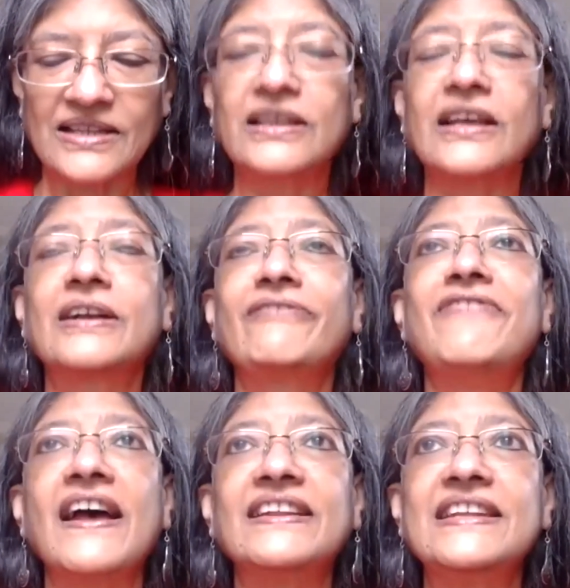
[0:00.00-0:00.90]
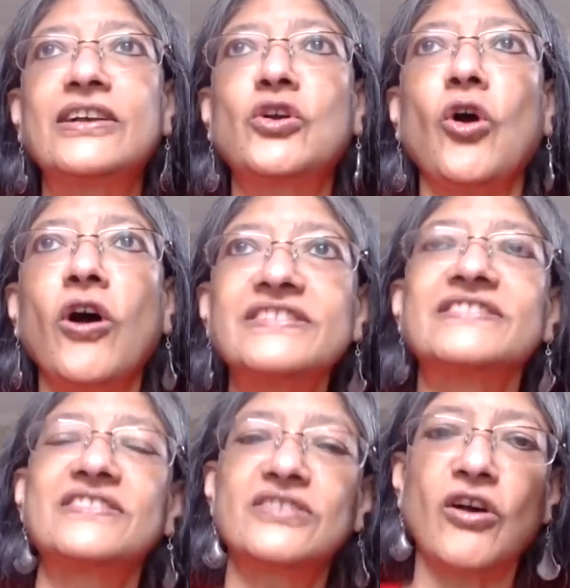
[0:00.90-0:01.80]
The
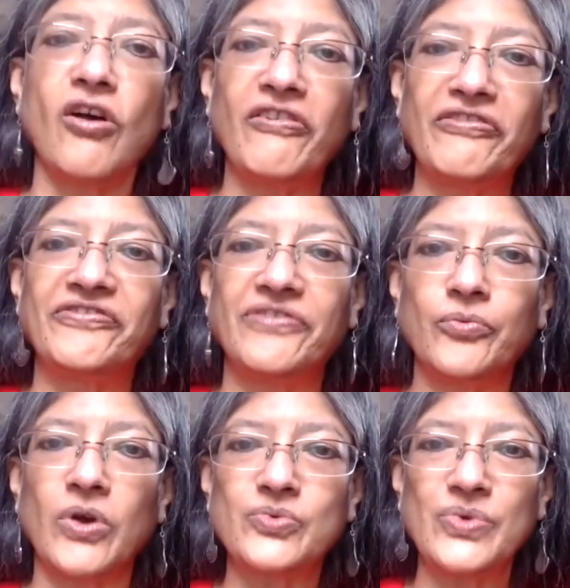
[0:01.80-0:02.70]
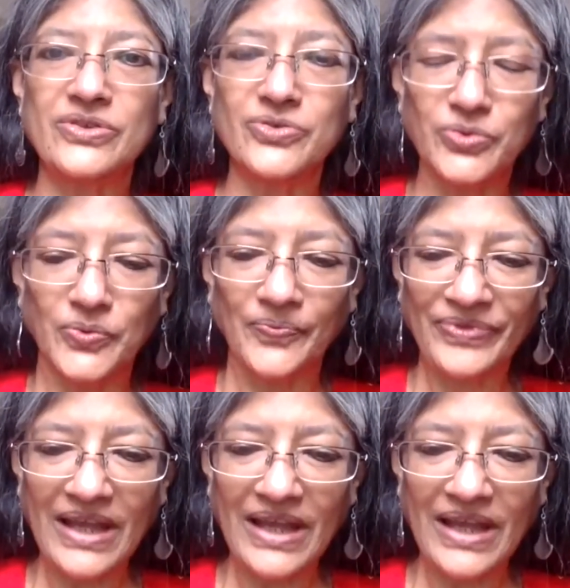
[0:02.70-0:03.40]
costs of what we do.